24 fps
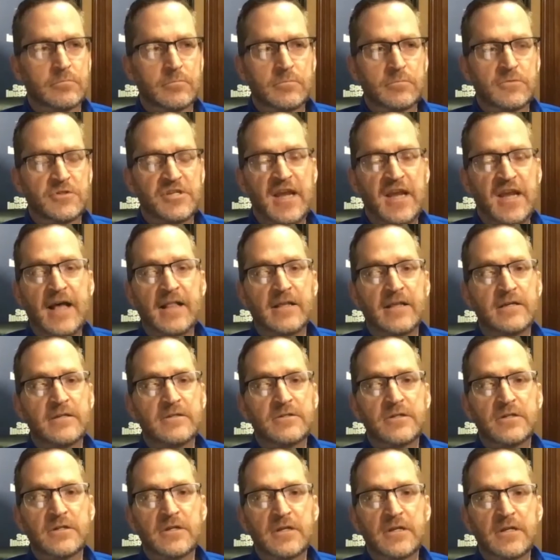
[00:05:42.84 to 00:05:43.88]

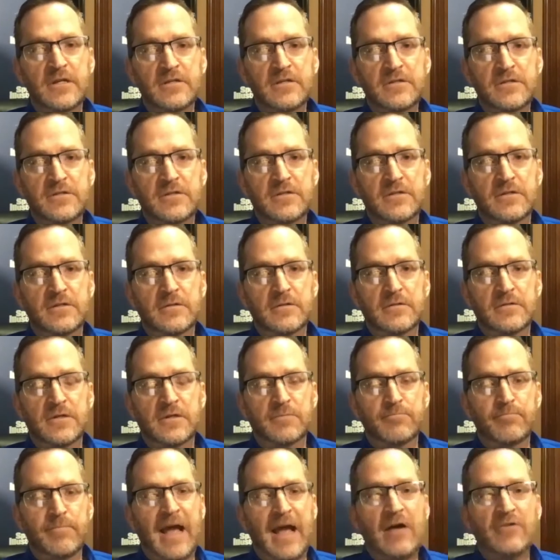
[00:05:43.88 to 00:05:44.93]
challenge it is to
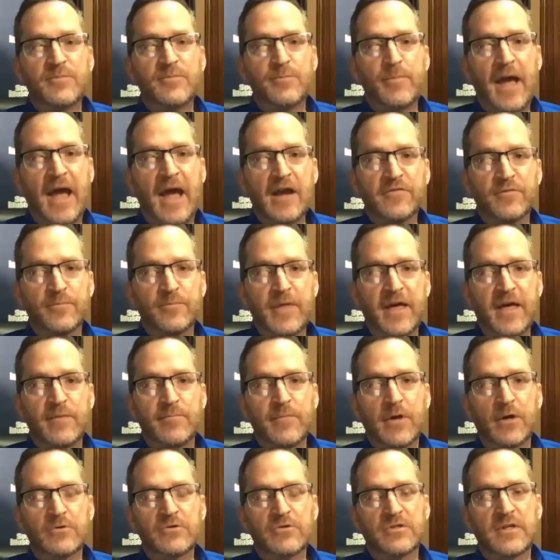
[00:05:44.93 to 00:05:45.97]
bounce back from that
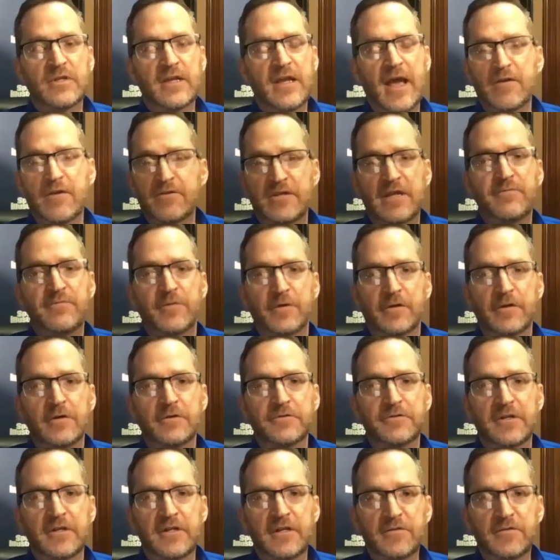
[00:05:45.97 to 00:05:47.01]
emotionally, how
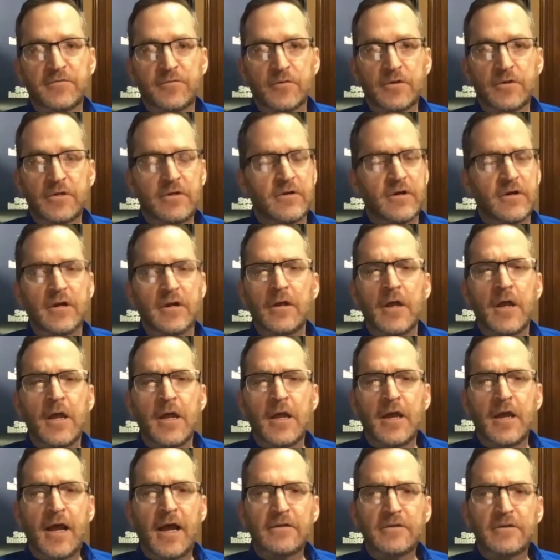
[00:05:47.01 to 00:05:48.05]
difficult it is for you? Or
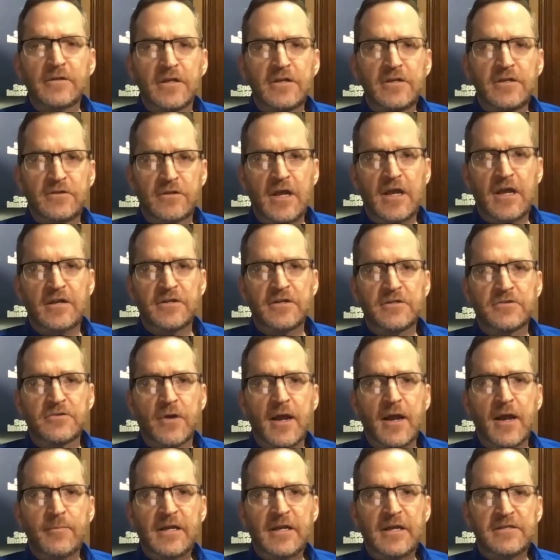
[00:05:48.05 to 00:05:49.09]
how can you kind of
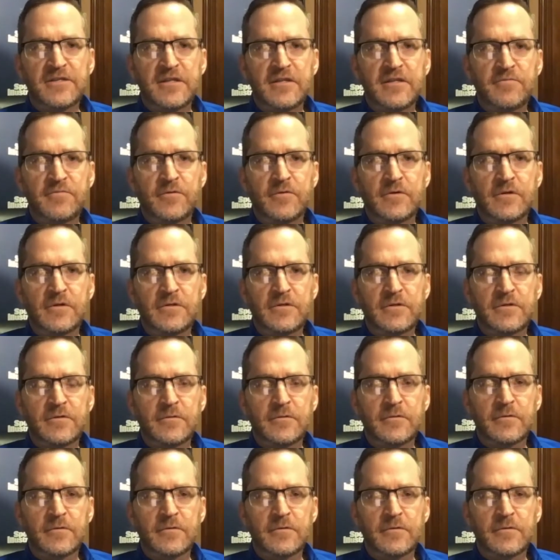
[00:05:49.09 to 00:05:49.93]
describe that scene for us?